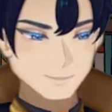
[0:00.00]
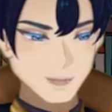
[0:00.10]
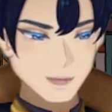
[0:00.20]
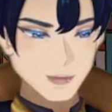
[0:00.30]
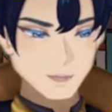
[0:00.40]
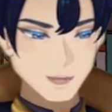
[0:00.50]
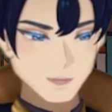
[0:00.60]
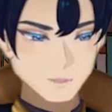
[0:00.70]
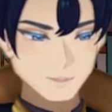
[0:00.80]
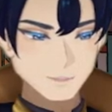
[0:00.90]
And Beppo,
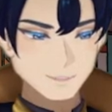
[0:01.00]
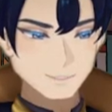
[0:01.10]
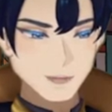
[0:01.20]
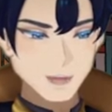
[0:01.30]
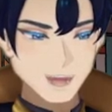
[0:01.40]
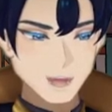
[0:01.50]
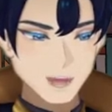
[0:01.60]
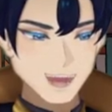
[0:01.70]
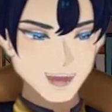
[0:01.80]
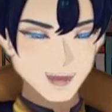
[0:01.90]
throwing the
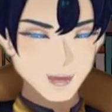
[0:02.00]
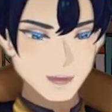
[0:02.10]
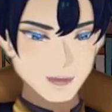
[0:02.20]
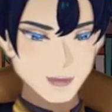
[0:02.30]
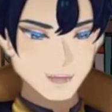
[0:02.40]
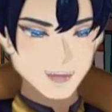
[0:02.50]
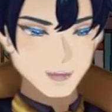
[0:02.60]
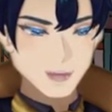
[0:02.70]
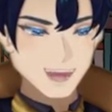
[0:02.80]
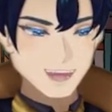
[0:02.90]
reins over the horse's
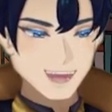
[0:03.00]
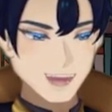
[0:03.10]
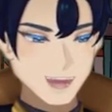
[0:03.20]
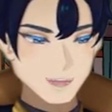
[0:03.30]
back as if